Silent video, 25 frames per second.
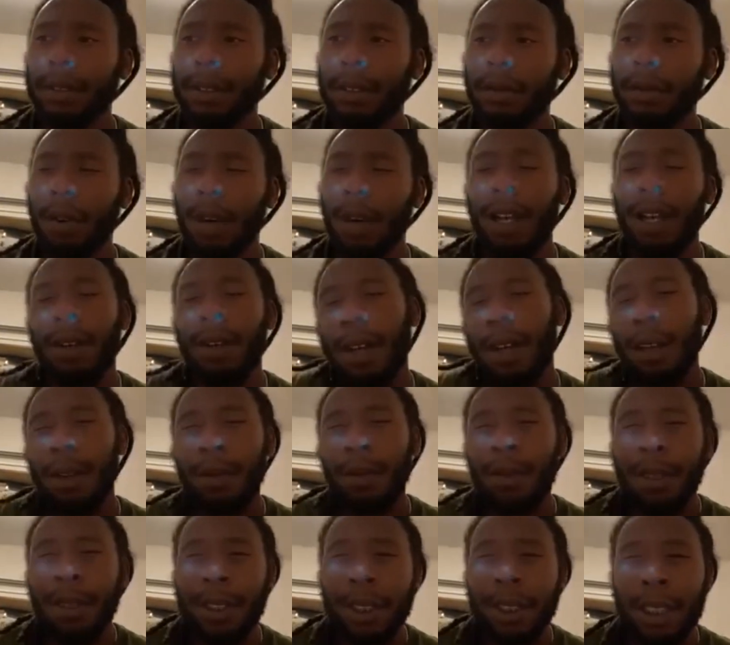I
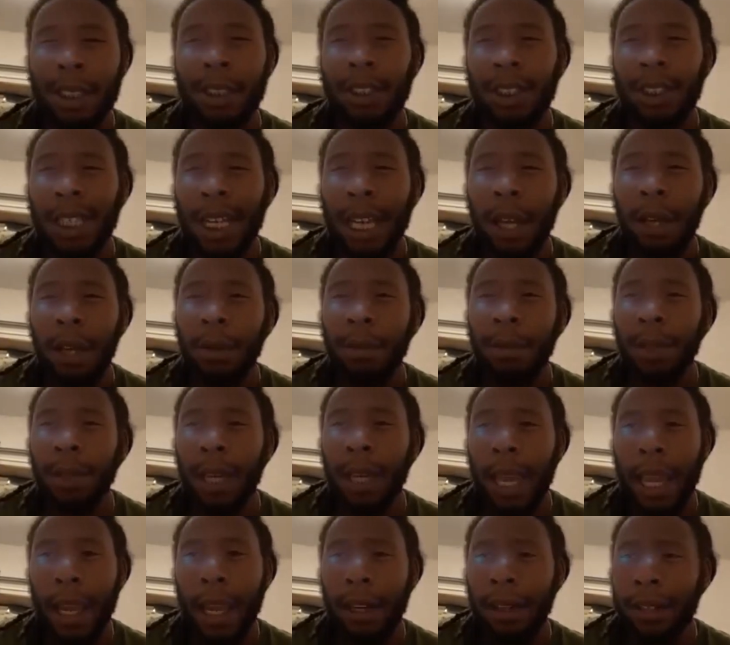don't want to say child, but
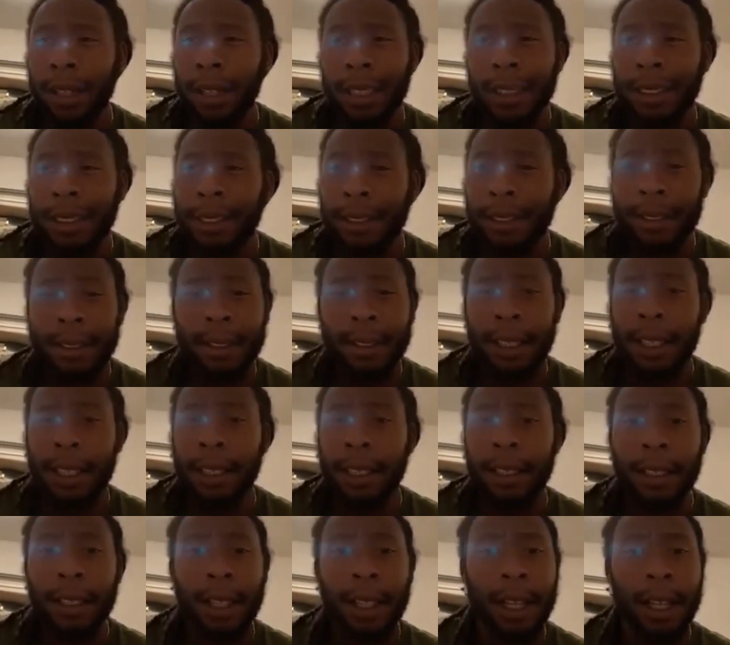adolescent
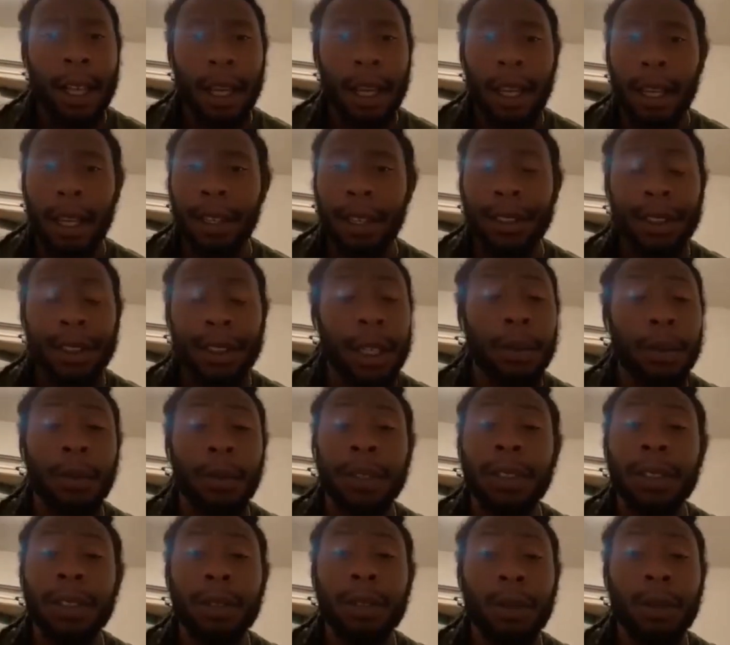that, let's say,
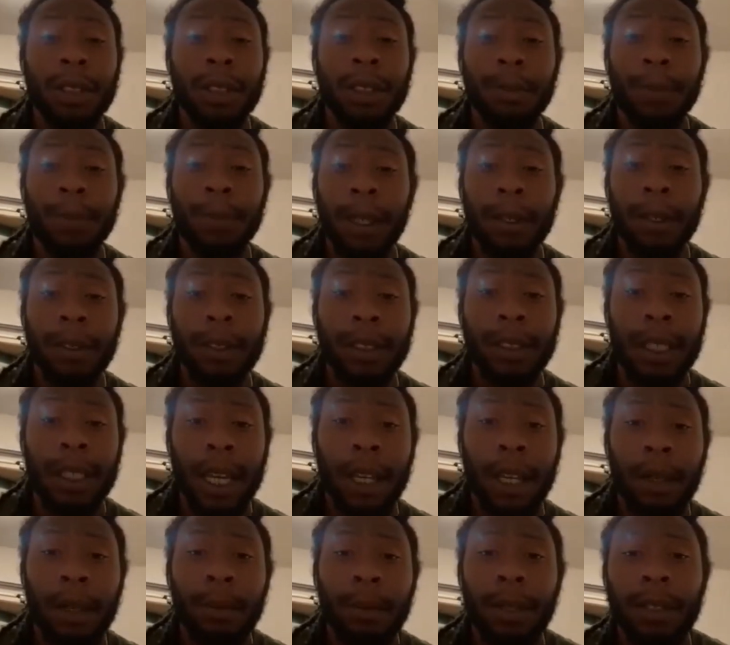wants to experience
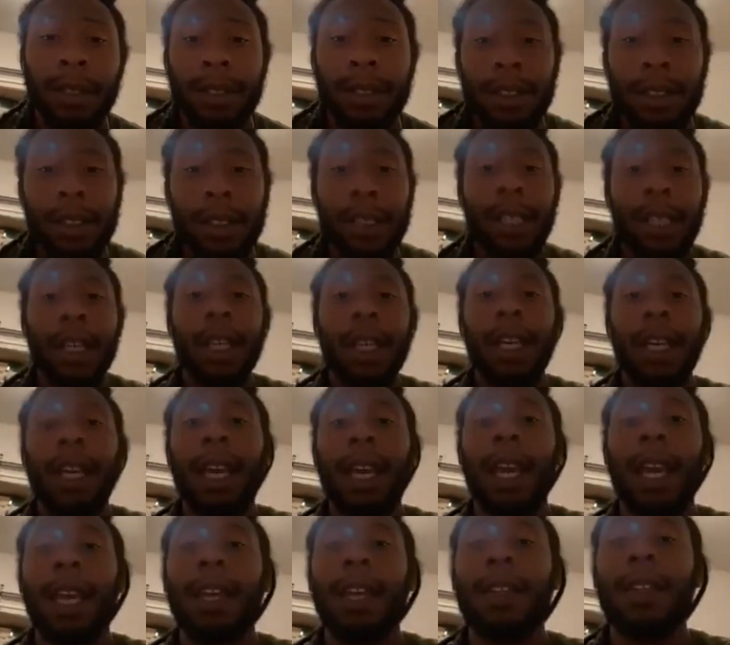cannabis
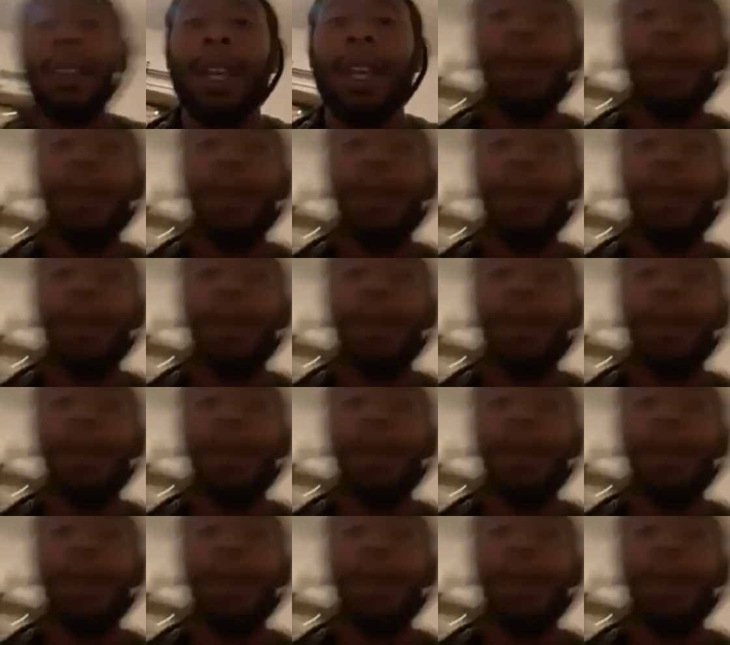and they